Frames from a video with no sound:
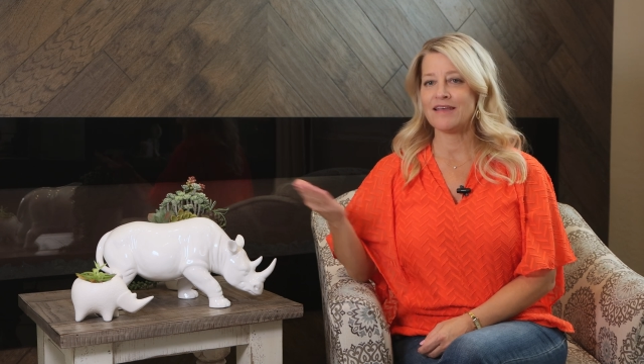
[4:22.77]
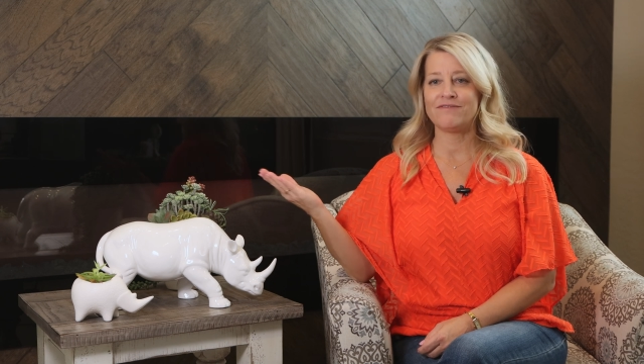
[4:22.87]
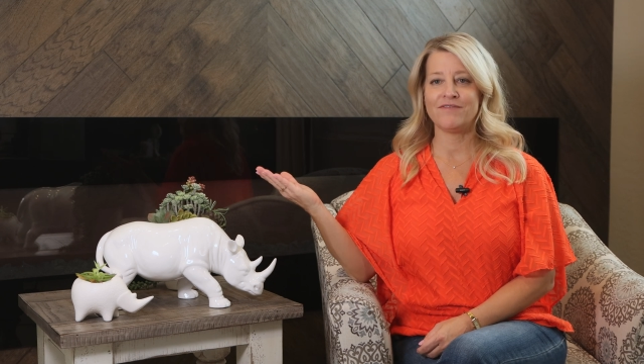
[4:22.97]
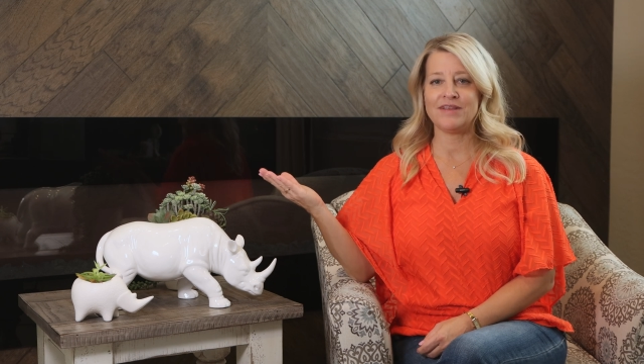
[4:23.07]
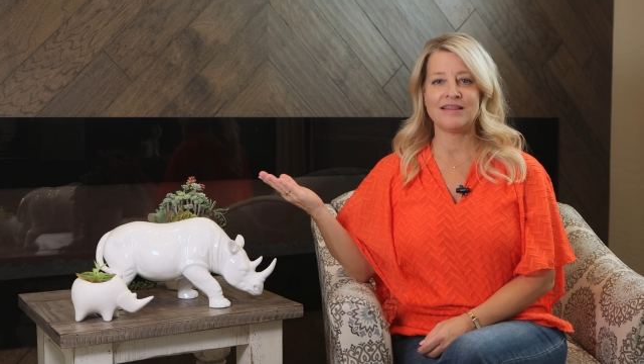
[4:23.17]
get
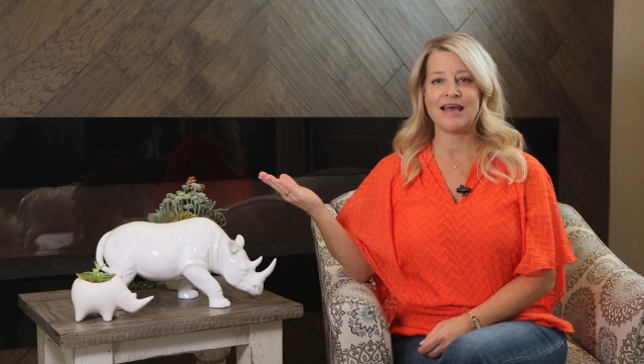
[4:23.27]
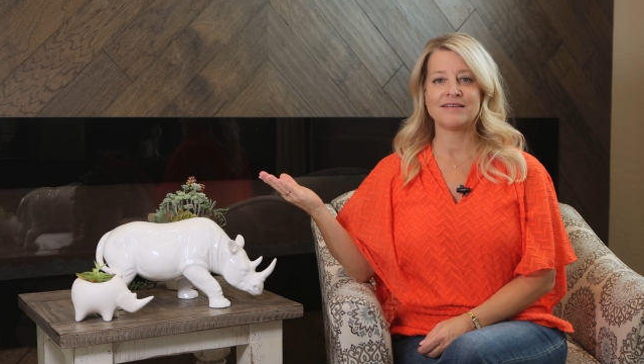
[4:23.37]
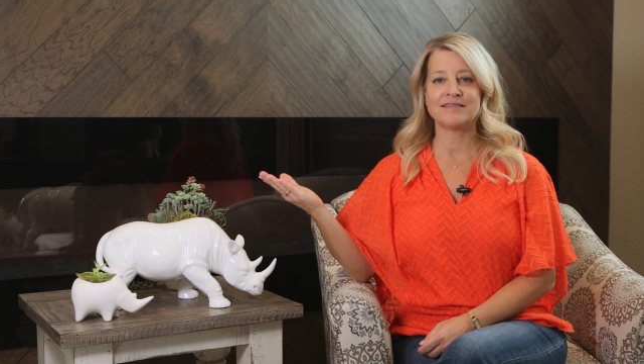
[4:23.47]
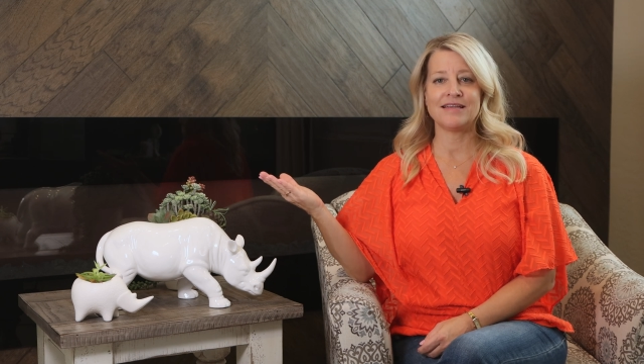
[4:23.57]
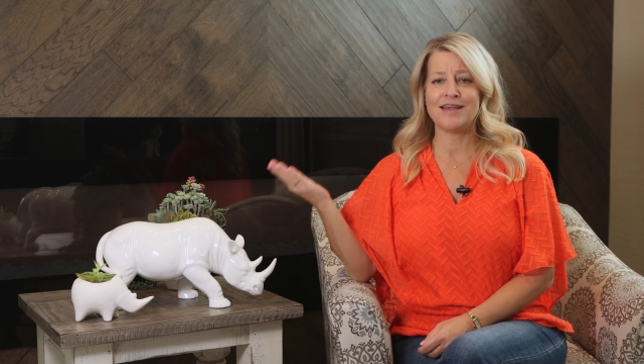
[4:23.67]

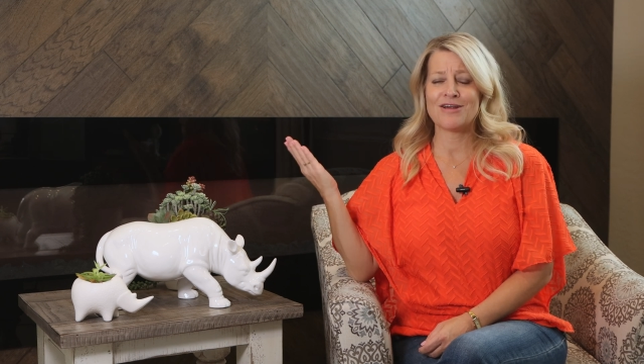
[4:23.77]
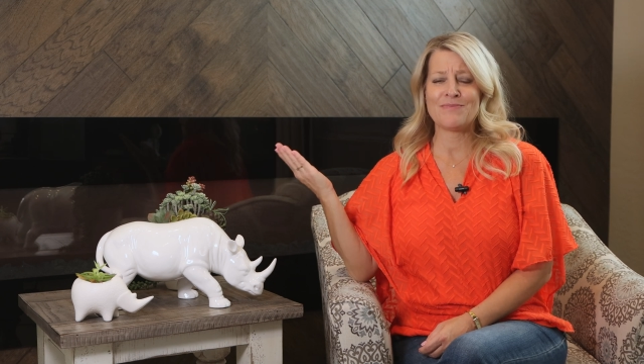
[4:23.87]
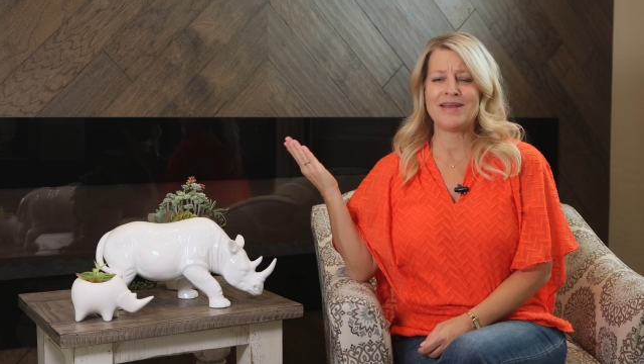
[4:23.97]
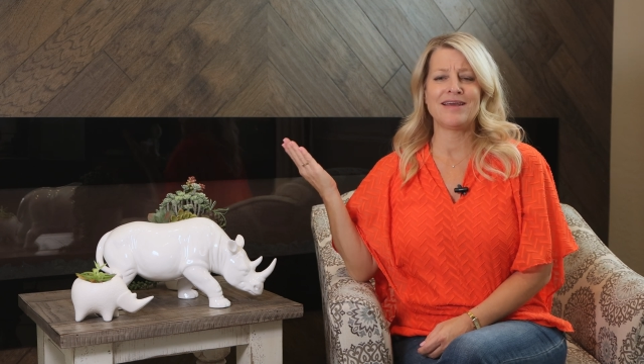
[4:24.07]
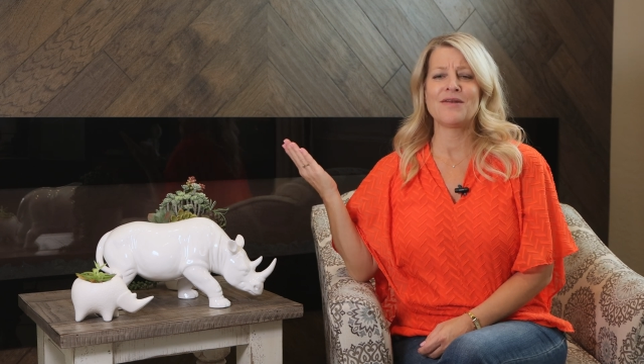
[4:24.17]
$50,000 a year and
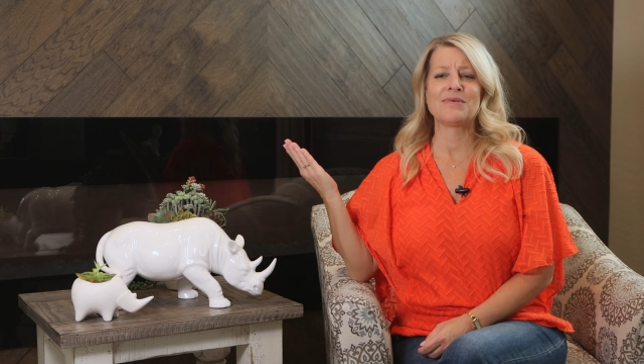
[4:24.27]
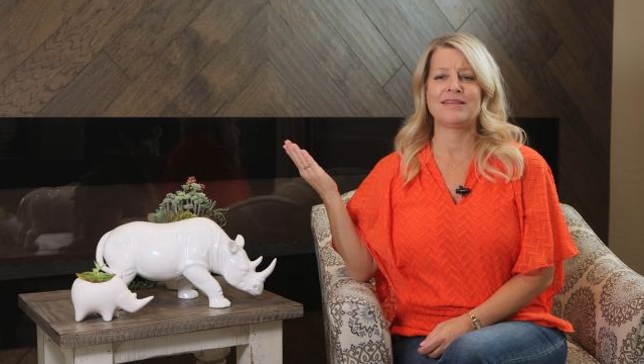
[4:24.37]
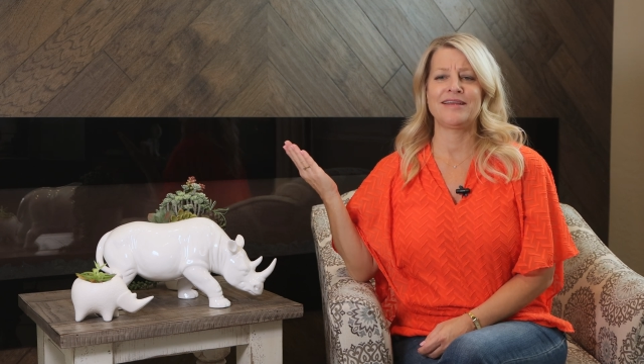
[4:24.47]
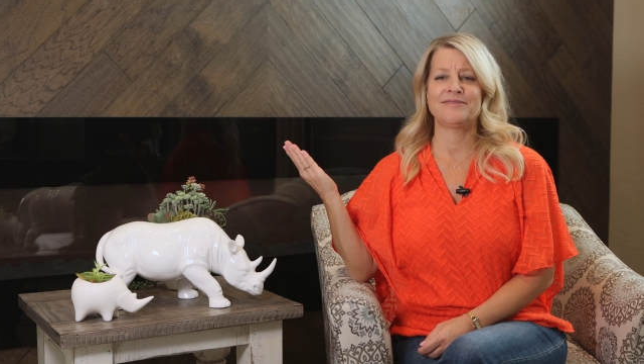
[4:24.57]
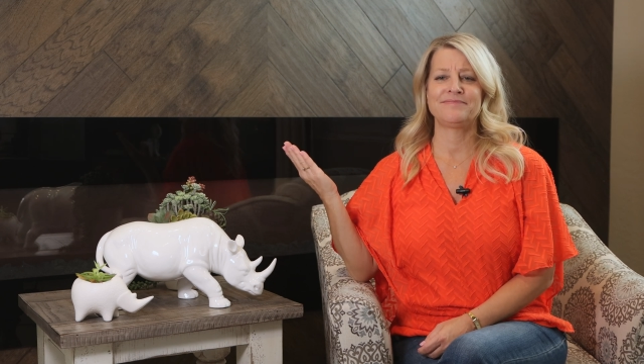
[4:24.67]
be done
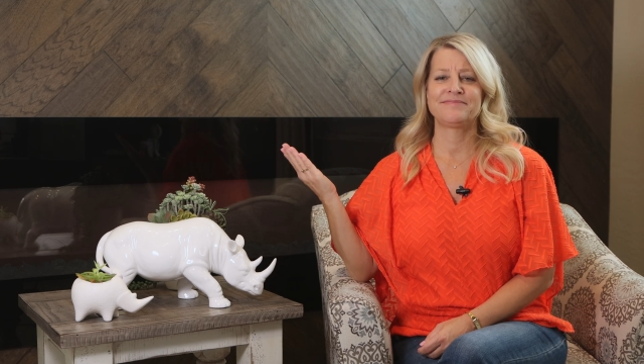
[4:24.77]
with it?